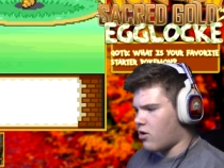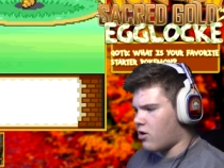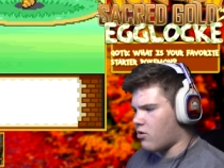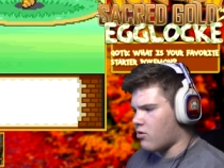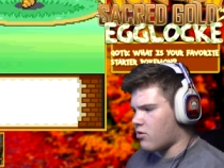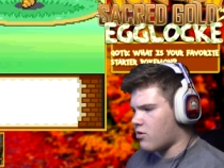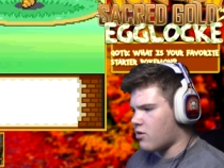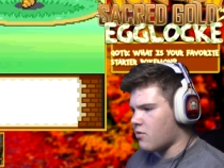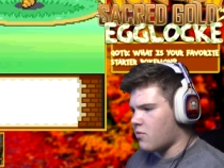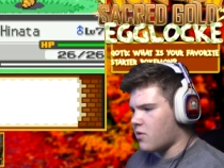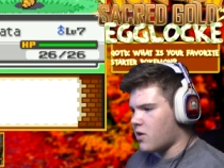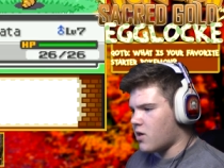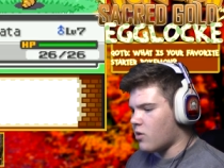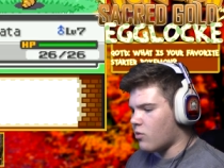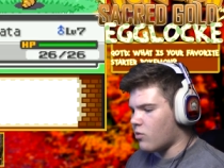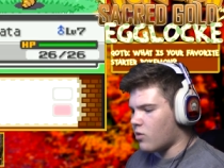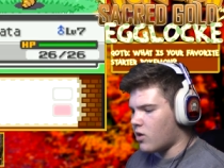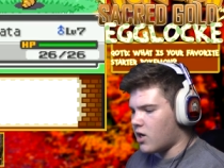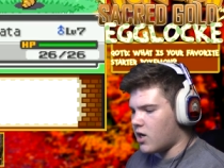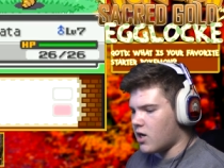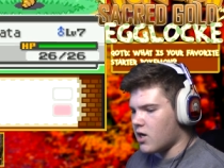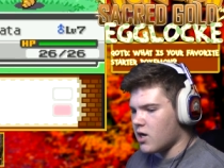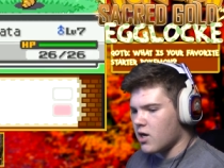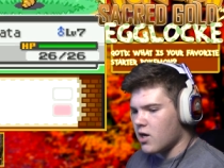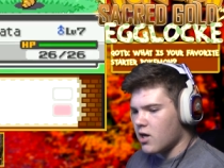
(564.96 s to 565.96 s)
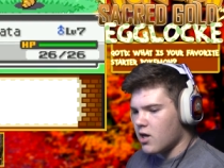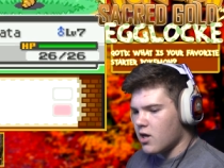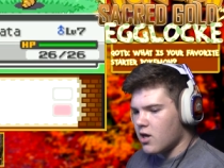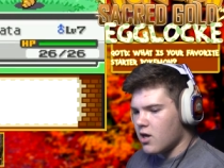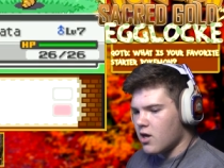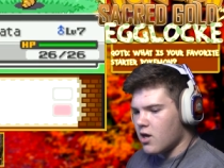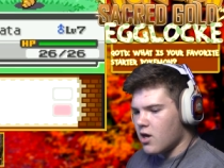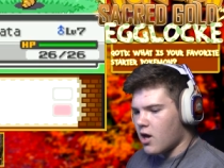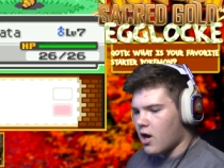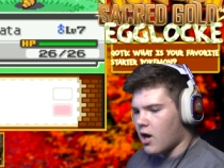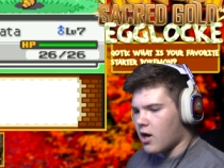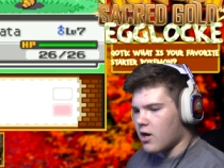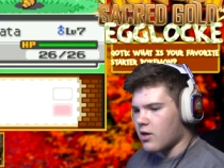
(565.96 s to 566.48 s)
here, so we don't need
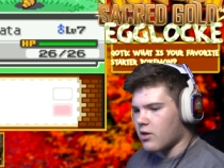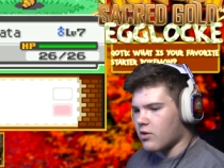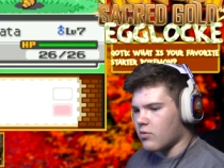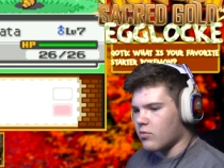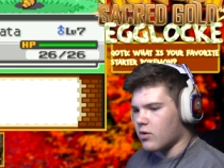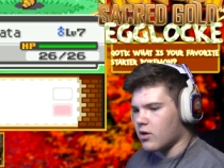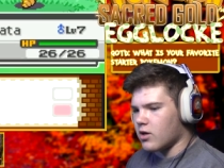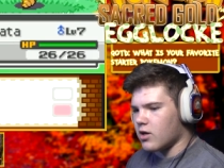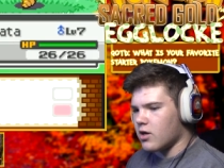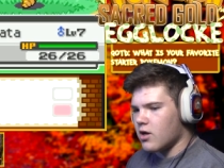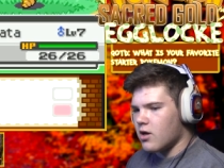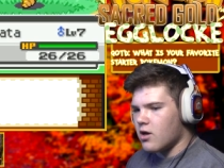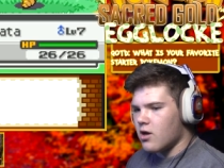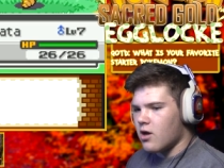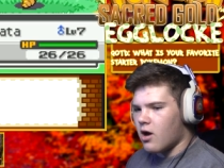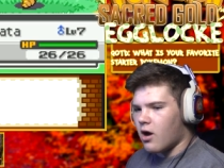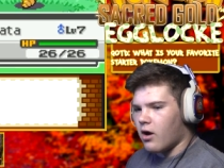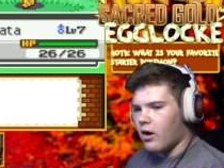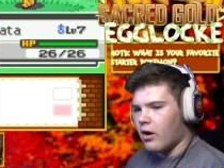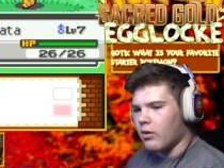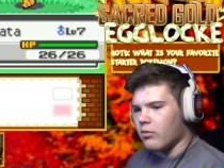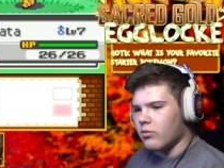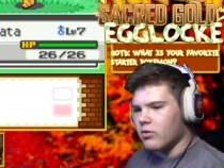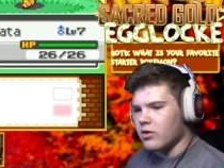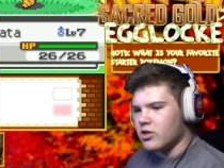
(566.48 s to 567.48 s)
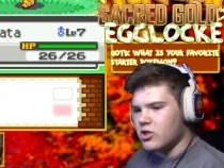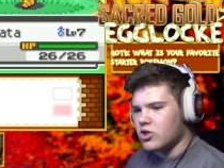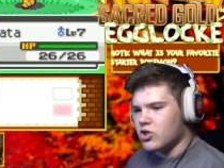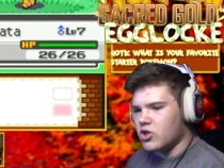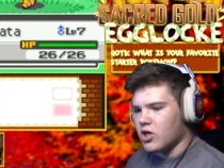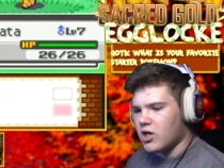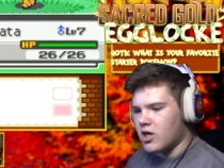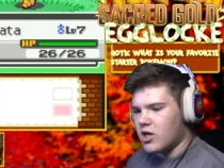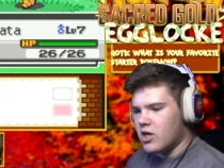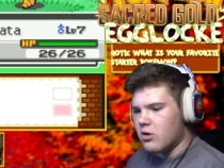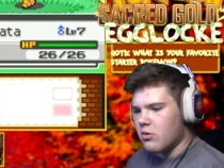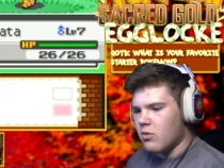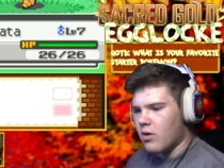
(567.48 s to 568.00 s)
another one. Alright, well, let's
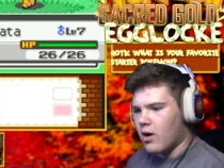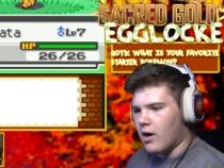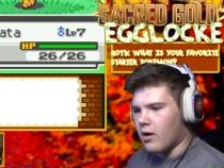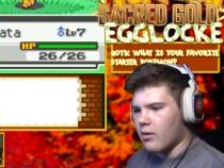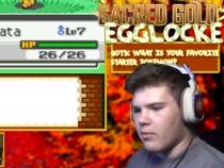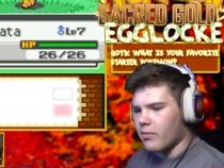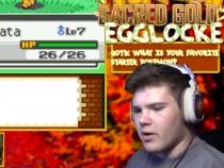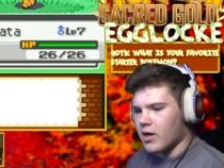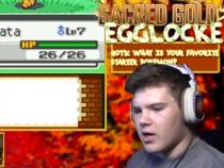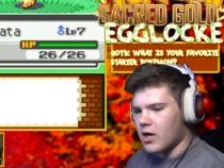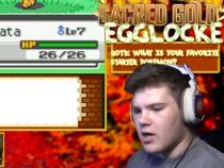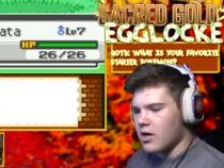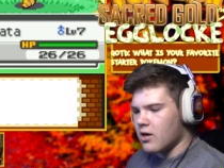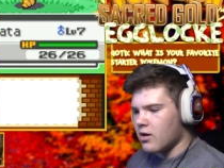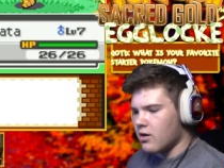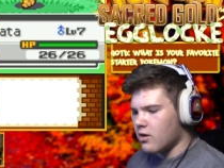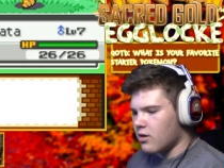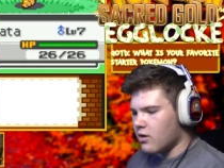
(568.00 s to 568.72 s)
check you out, buddy.